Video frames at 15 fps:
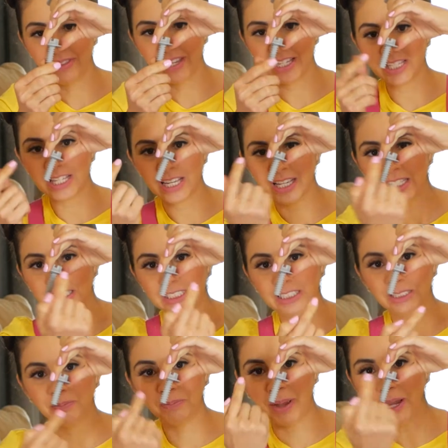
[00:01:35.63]
these
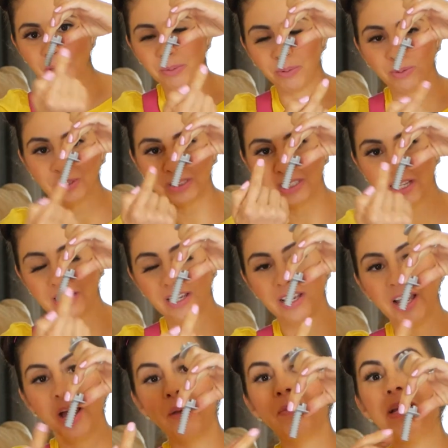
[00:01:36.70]
spirals
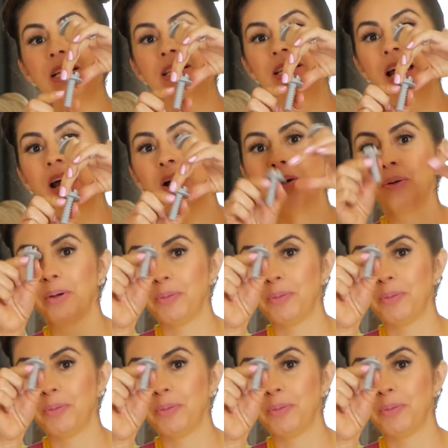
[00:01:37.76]
coming down.